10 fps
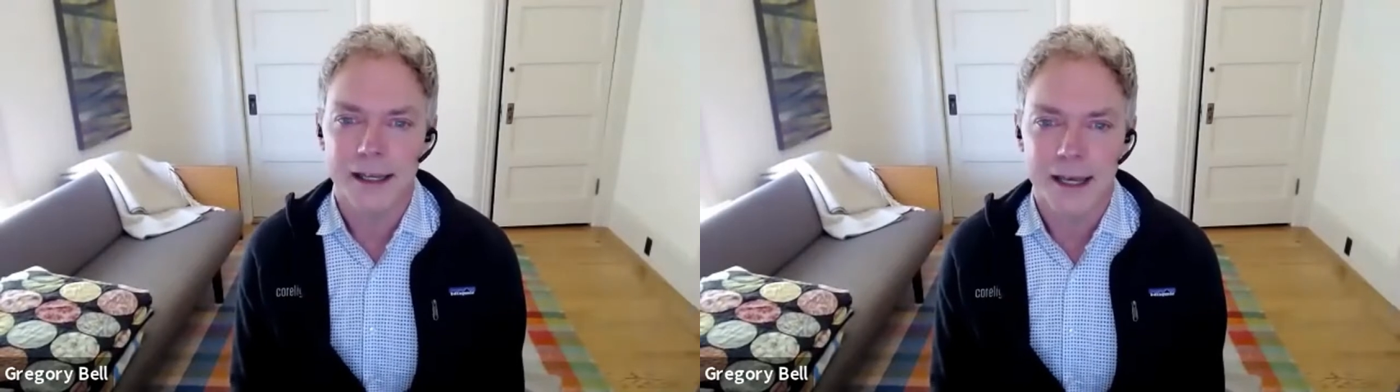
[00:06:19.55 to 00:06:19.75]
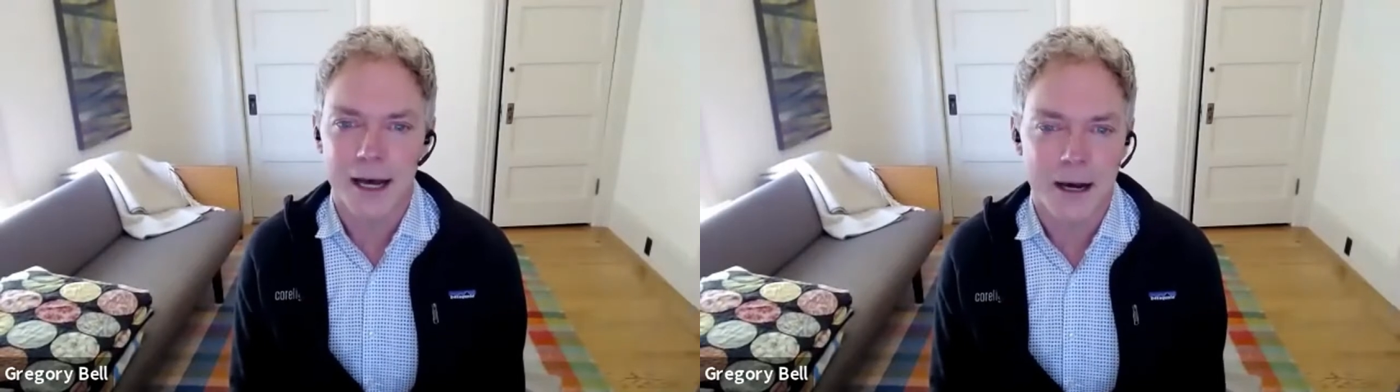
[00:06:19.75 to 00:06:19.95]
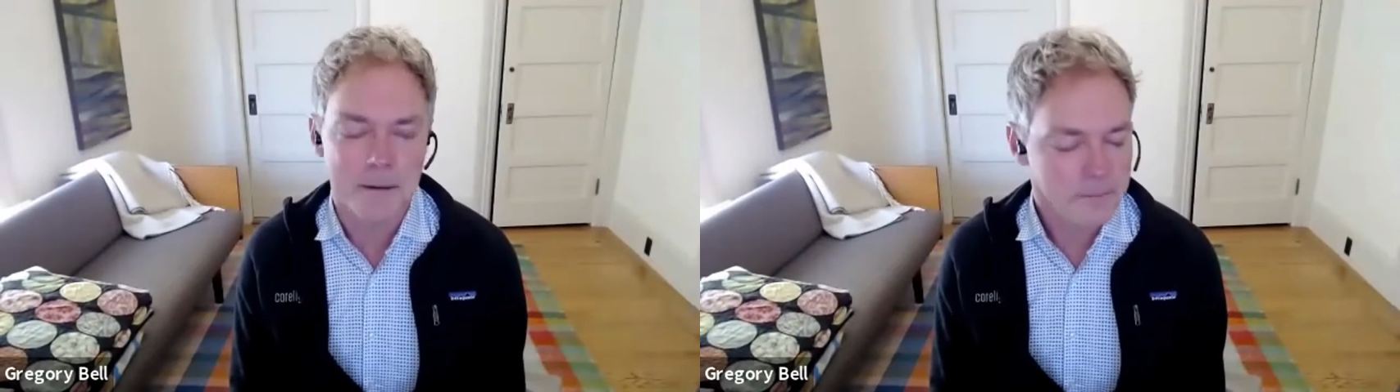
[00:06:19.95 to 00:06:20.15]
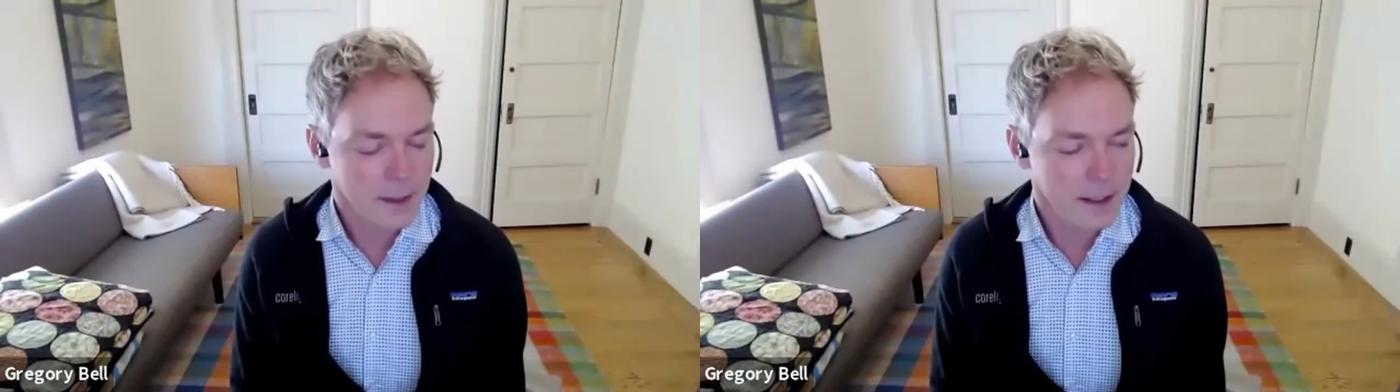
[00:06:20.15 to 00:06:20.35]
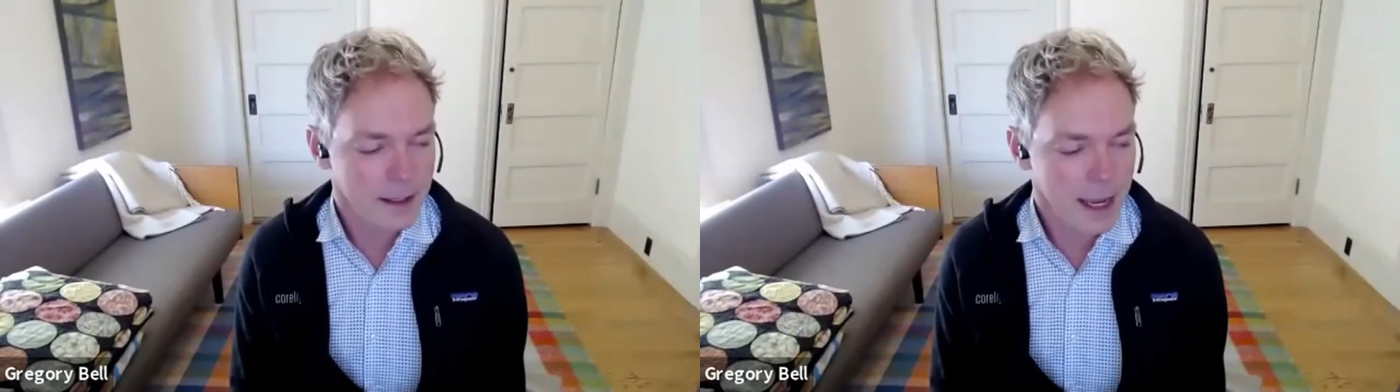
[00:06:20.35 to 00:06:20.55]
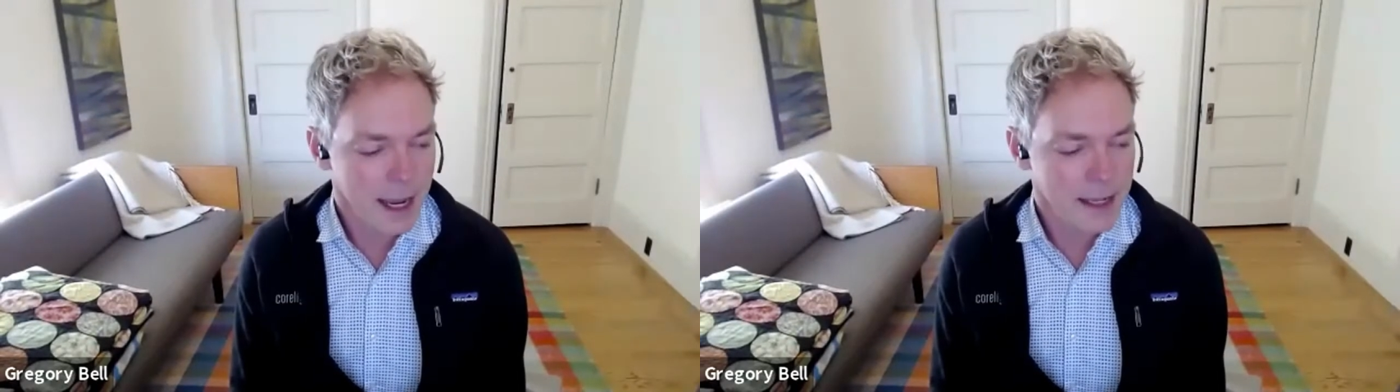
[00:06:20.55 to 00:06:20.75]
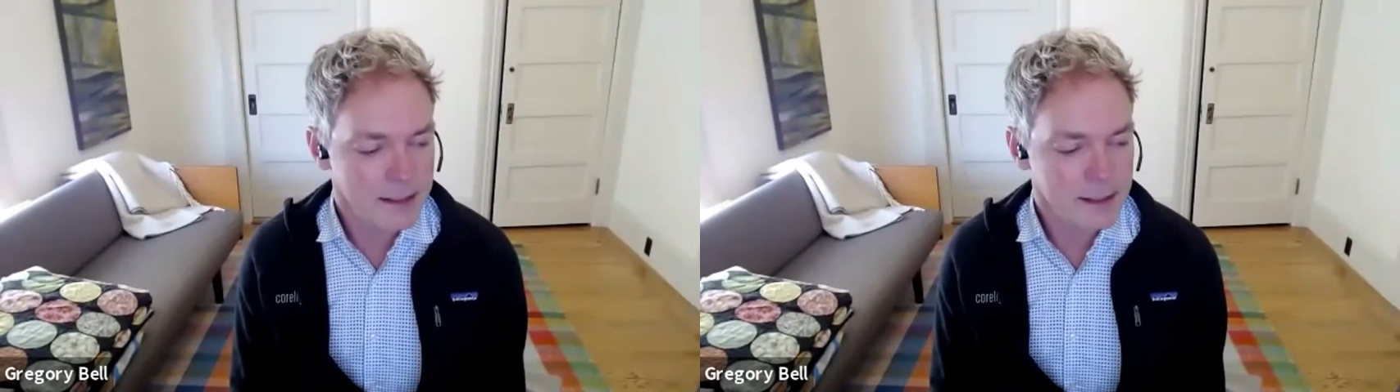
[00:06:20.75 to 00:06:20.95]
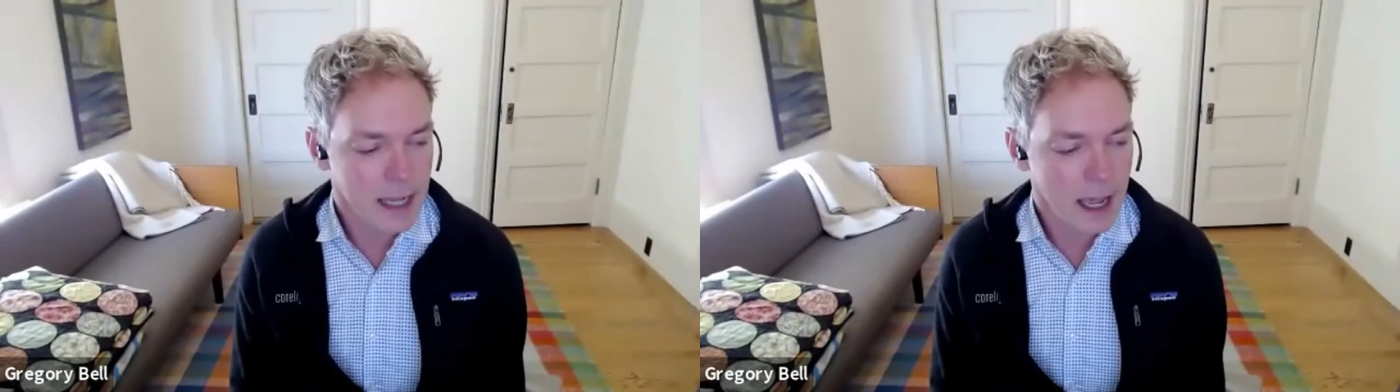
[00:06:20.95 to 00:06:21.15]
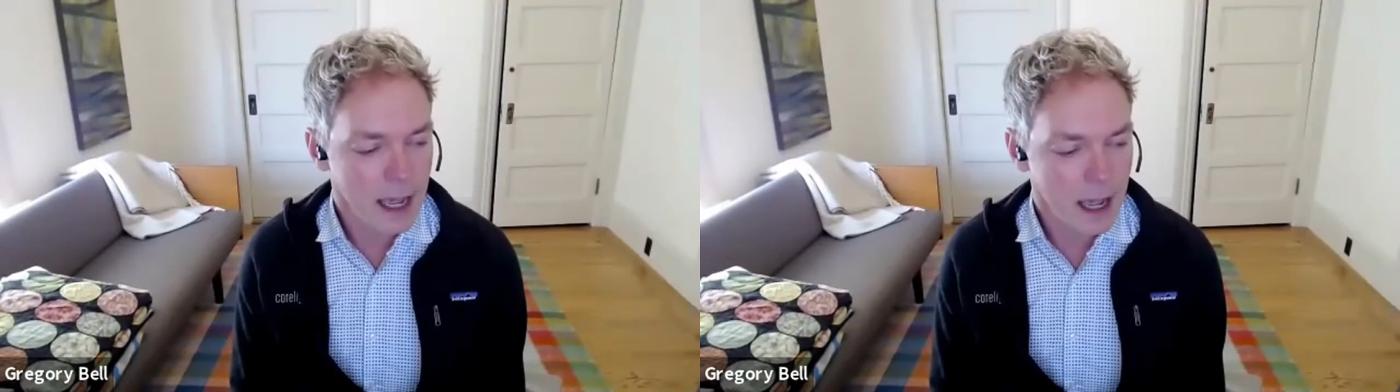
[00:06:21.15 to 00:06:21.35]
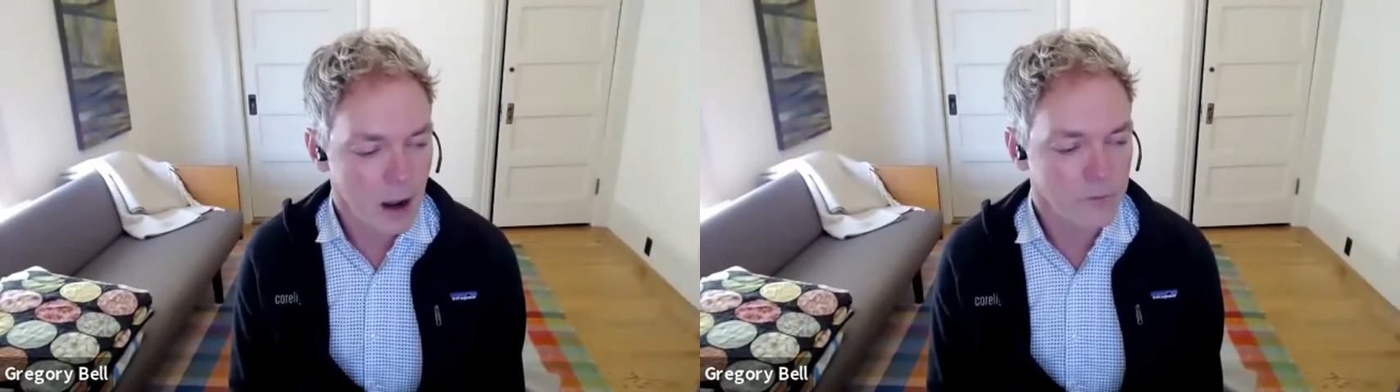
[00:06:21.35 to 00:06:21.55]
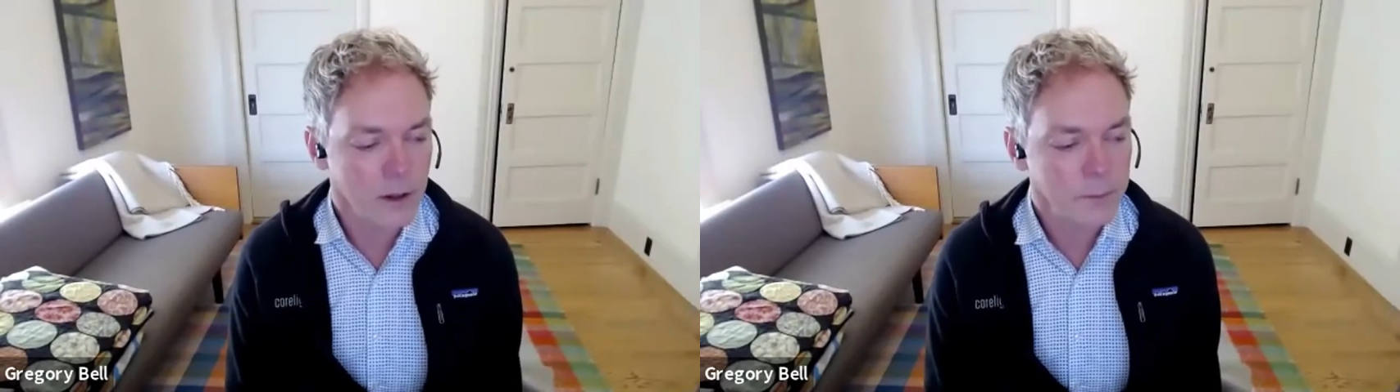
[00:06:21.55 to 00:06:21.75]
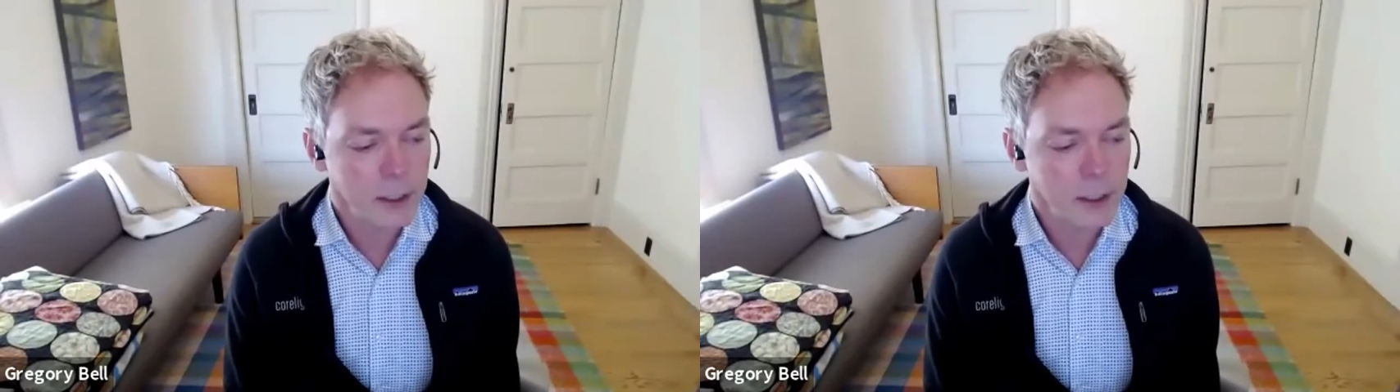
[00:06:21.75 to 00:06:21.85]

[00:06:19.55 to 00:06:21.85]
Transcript: Um, and over a